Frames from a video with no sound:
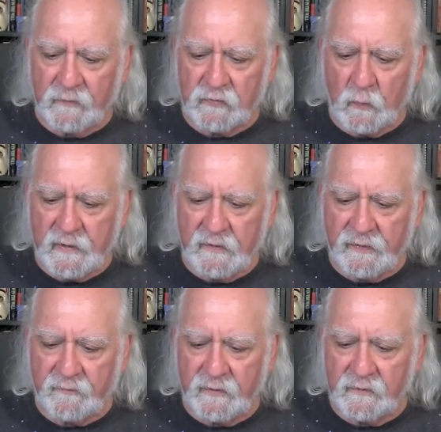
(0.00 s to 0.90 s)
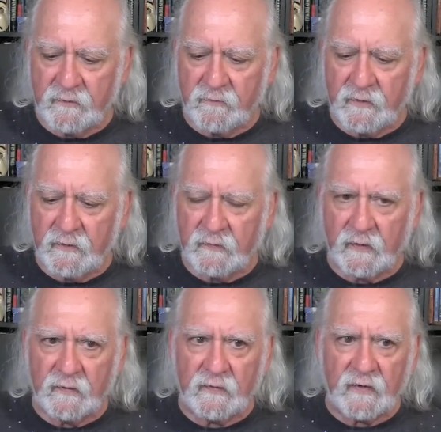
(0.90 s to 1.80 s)
23 degrees
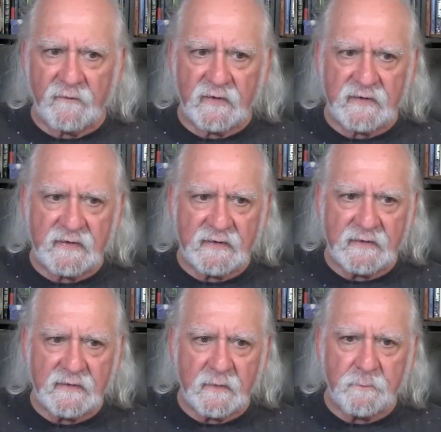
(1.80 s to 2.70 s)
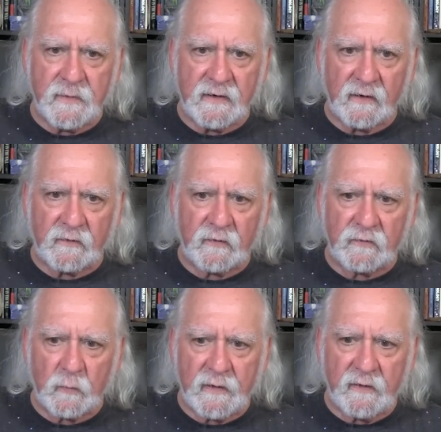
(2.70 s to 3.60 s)
and 17 minutes,
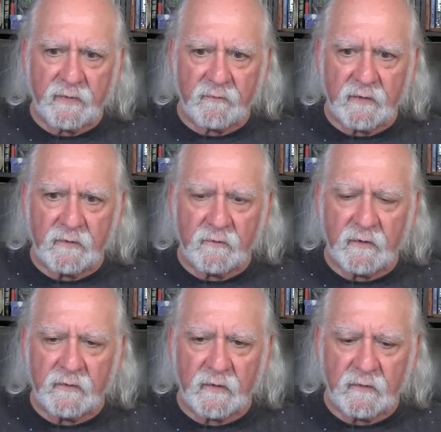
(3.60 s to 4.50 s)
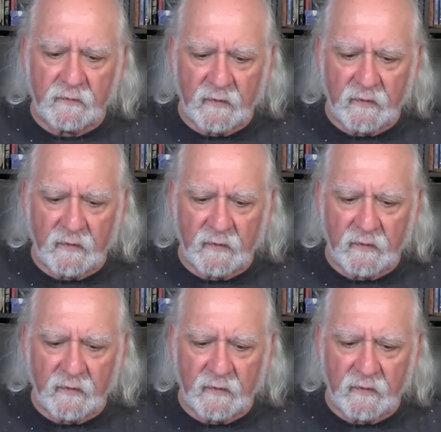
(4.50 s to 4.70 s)
23 degrees and